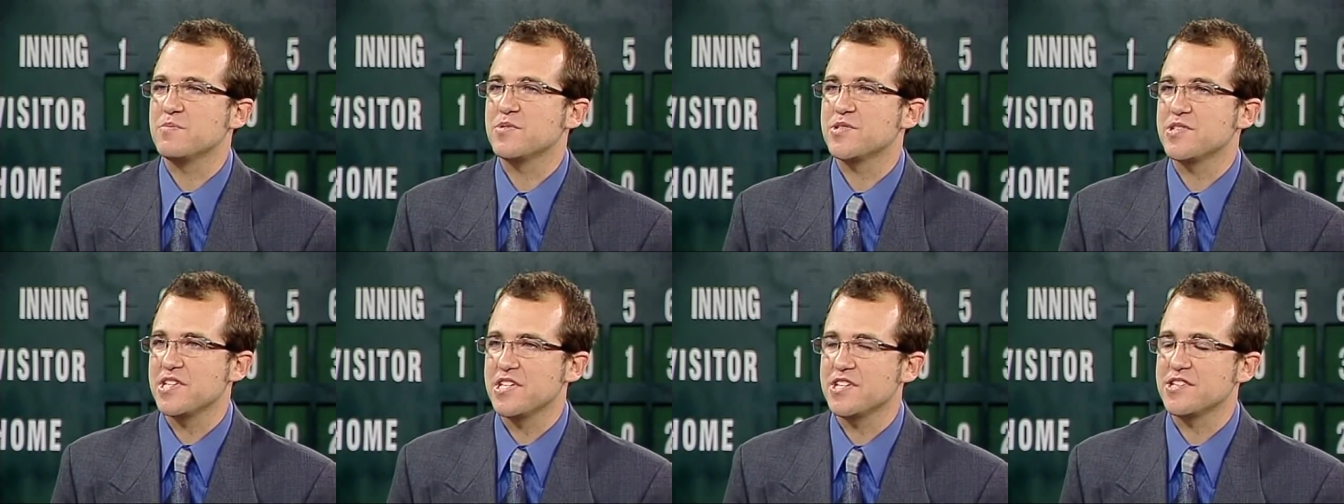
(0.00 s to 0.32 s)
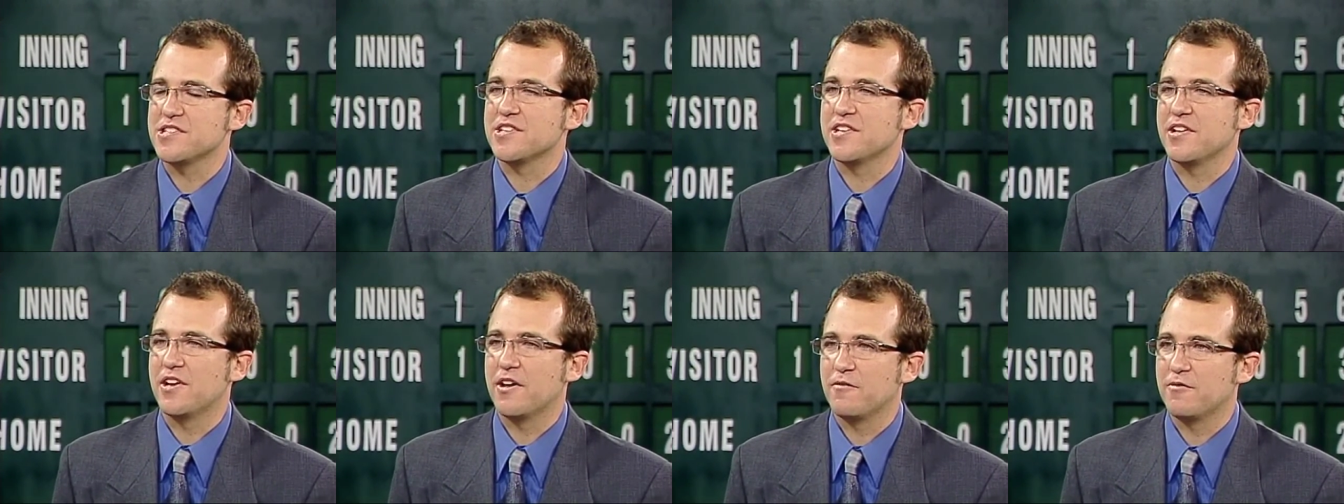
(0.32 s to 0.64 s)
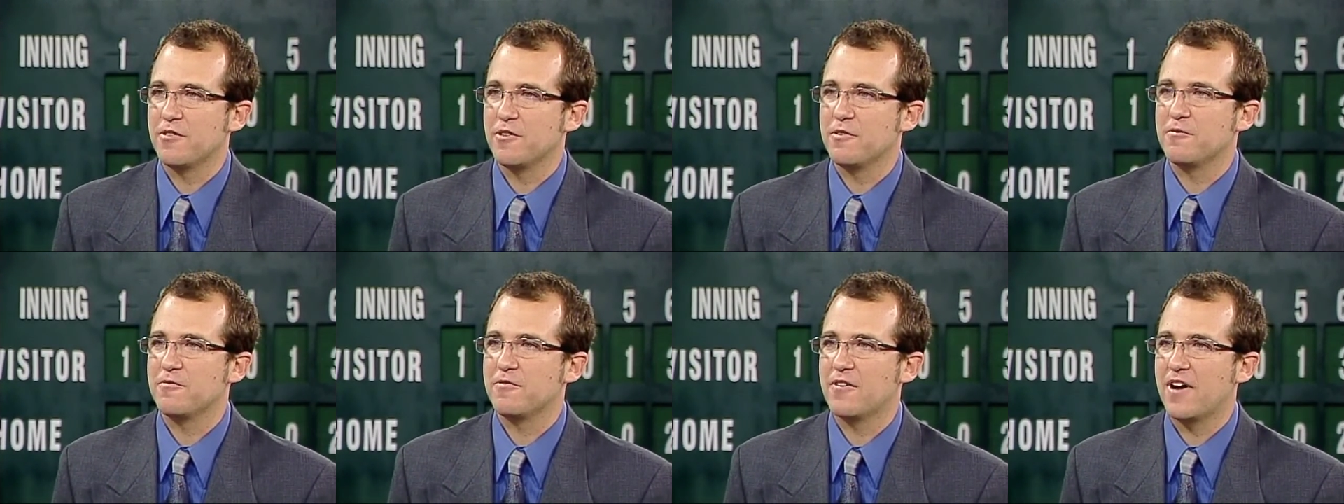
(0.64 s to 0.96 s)
season of
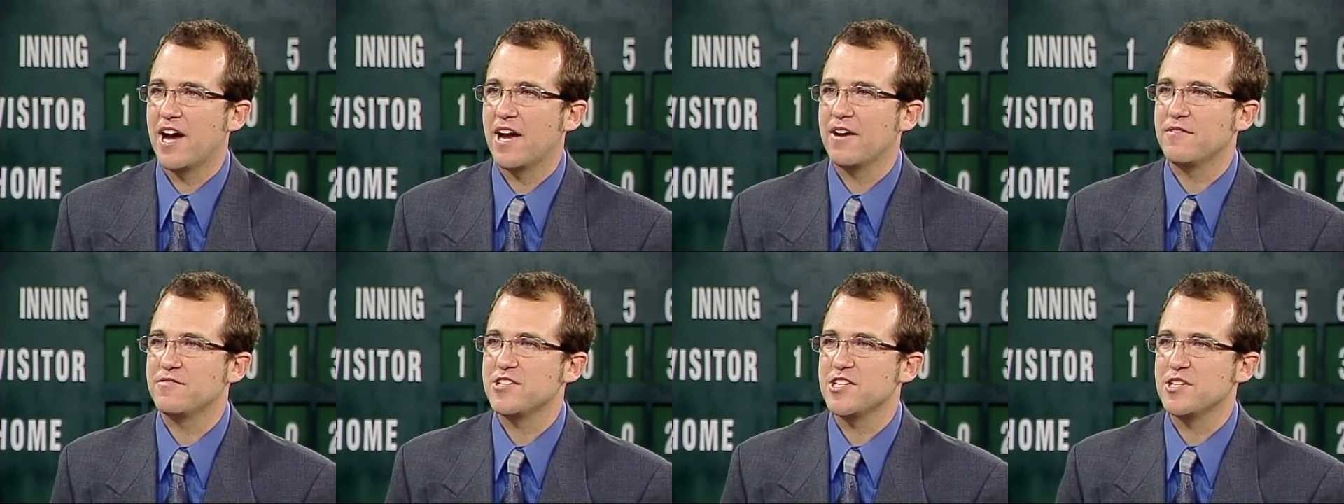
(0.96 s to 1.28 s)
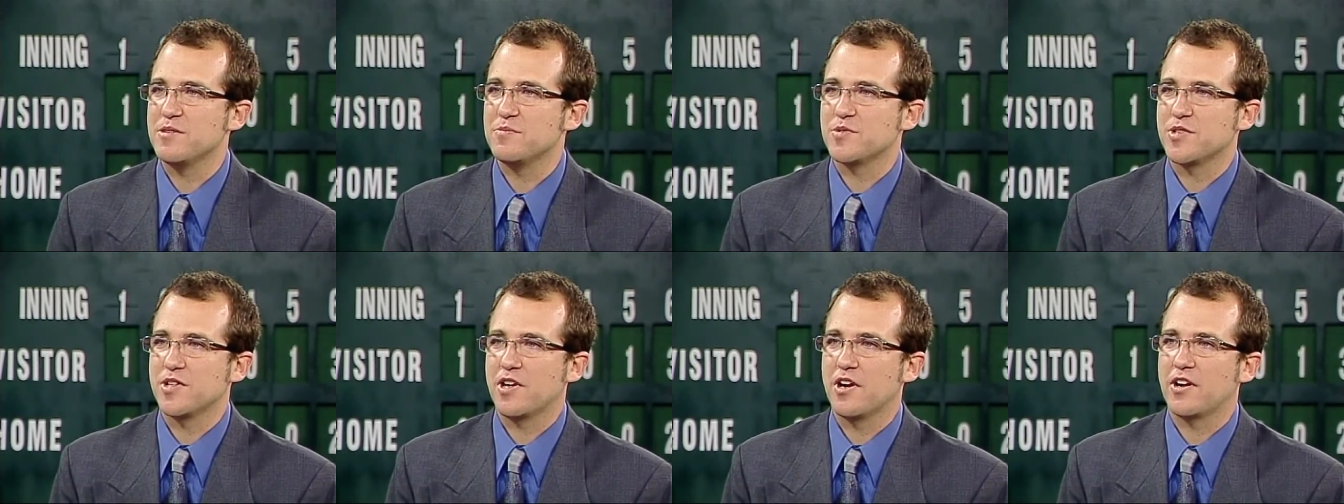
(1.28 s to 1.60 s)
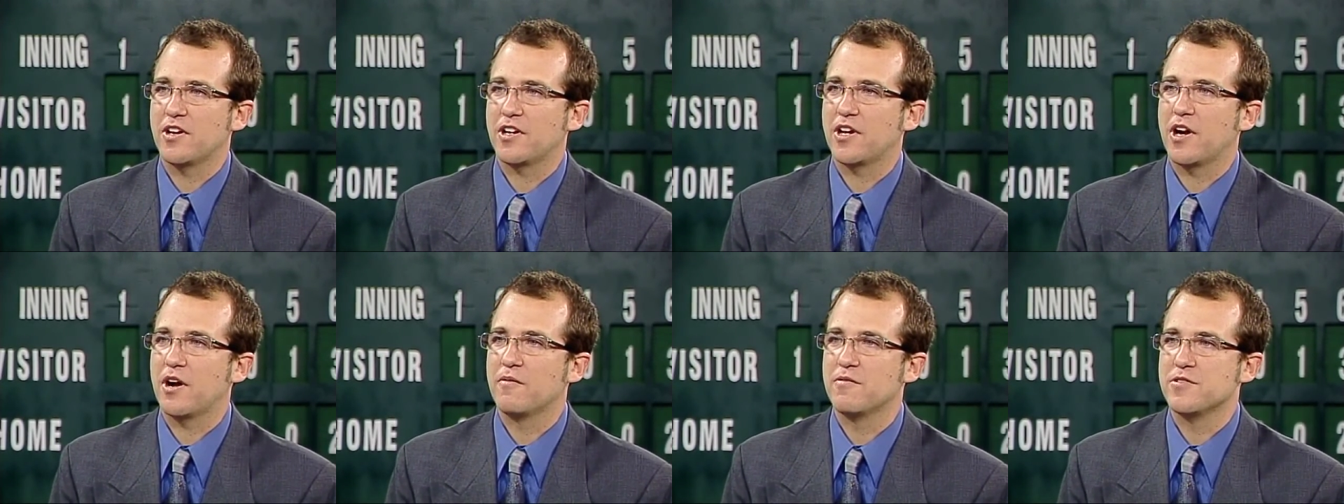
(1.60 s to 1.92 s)
the 5 teams in
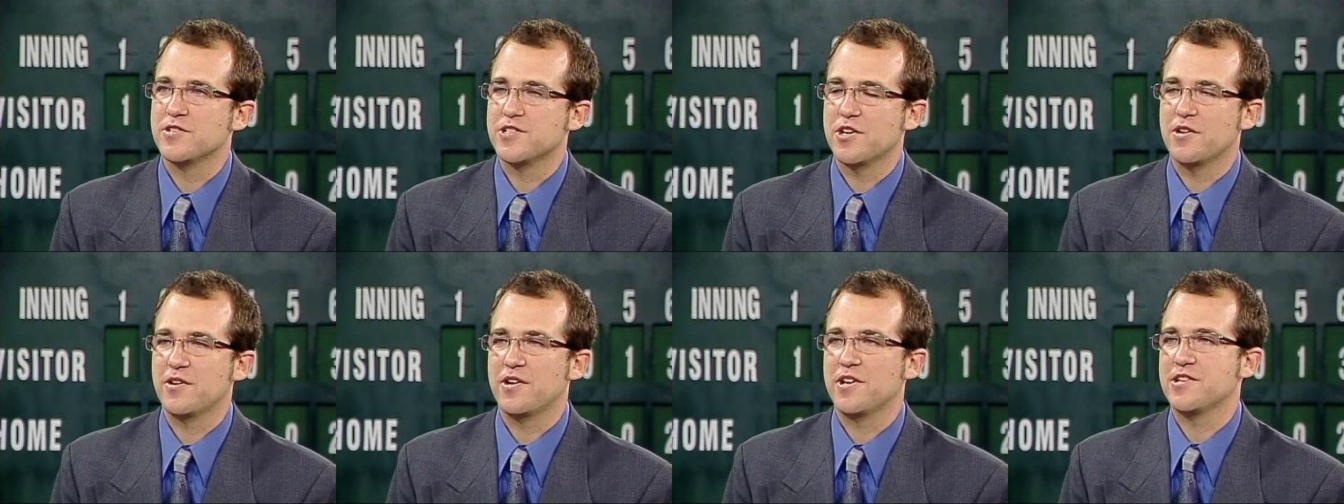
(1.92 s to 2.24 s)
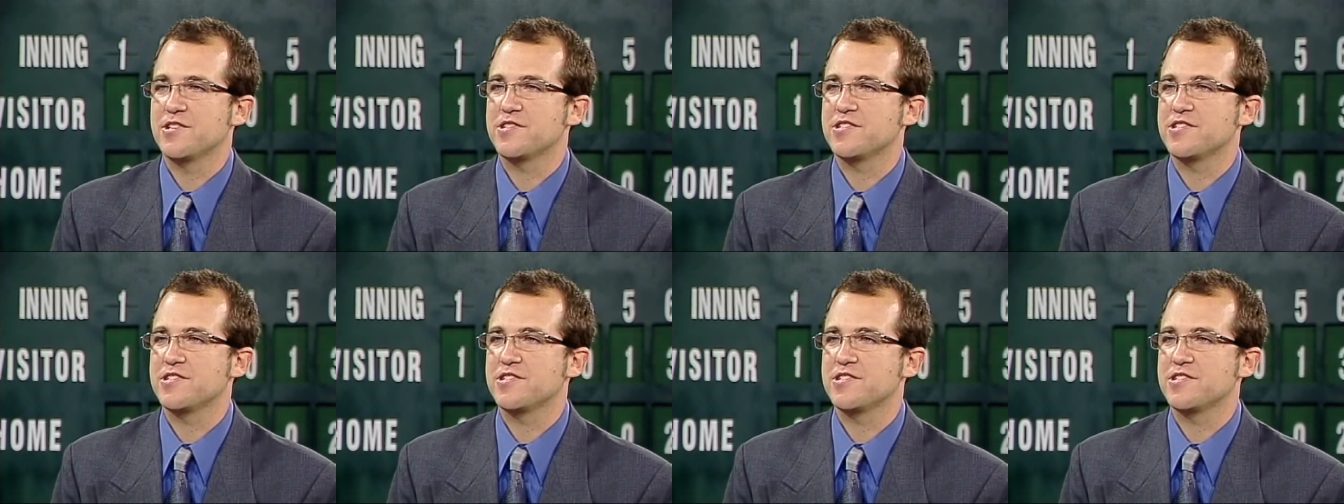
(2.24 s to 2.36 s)
our coverage area.